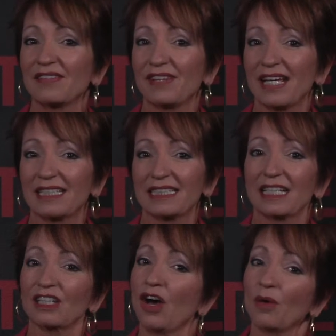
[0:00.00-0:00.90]
events,
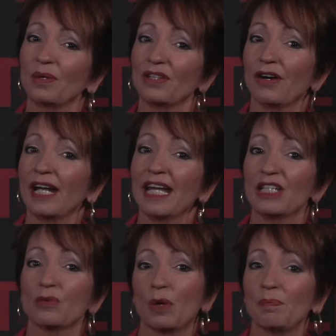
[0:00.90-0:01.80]
along with our
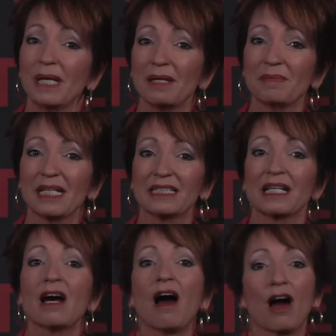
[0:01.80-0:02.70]
annual Pink Meets,
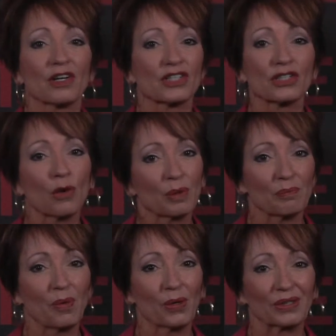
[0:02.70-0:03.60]
are so
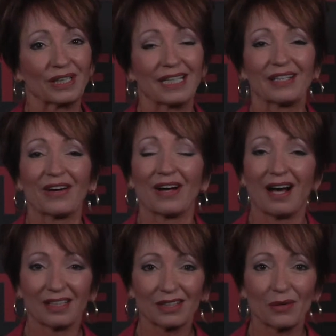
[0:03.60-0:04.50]
important in our
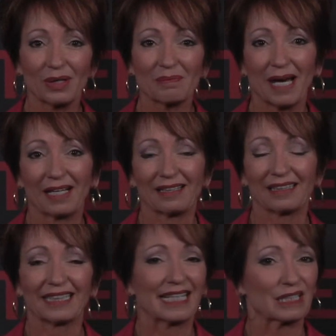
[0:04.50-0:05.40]
ongoing battle
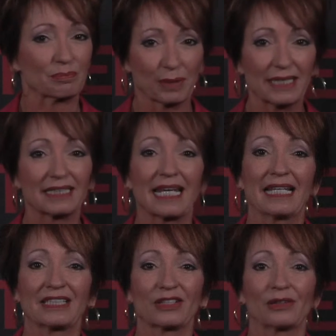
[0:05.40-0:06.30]
against breast
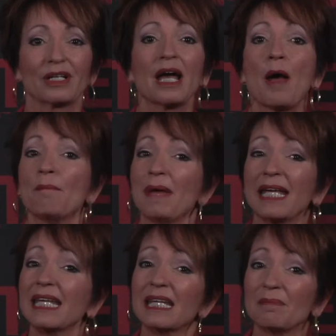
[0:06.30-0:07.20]
cancer,
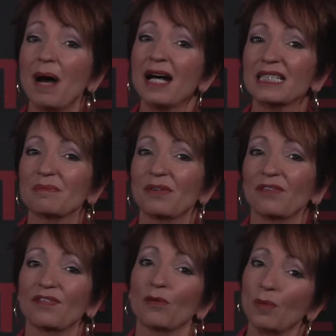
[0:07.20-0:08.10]
making it possible
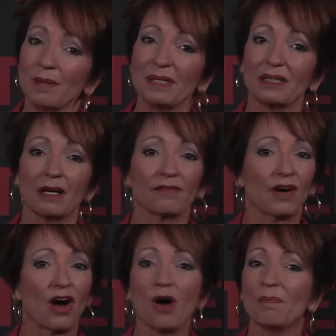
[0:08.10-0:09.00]
for women of
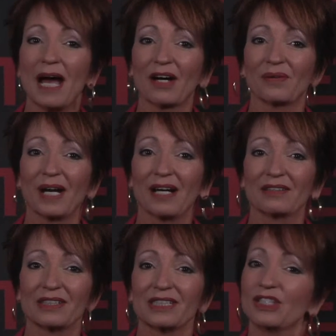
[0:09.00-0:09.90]
all
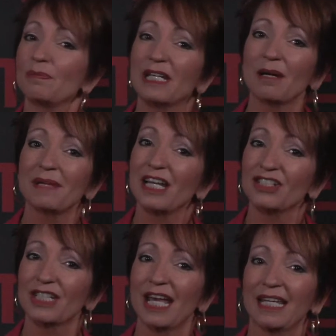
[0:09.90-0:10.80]
backgrounds to become
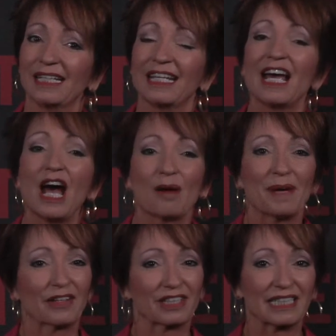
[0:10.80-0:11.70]
educated
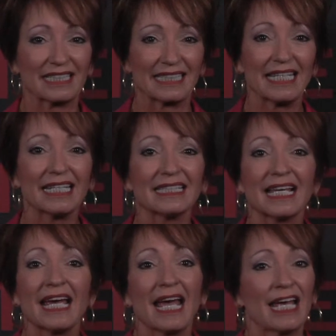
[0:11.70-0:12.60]
about the disease
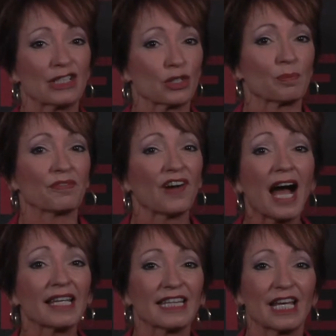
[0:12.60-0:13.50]
and to
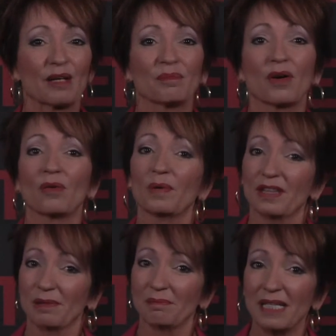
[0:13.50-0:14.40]
provide them with
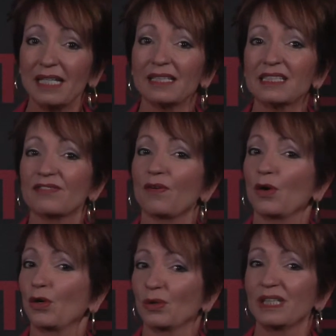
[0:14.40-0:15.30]
the means for
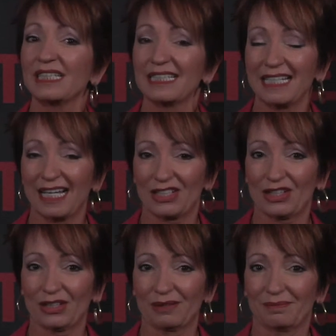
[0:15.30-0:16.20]
early
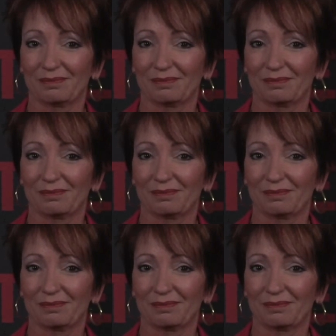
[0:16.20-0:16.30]
detection.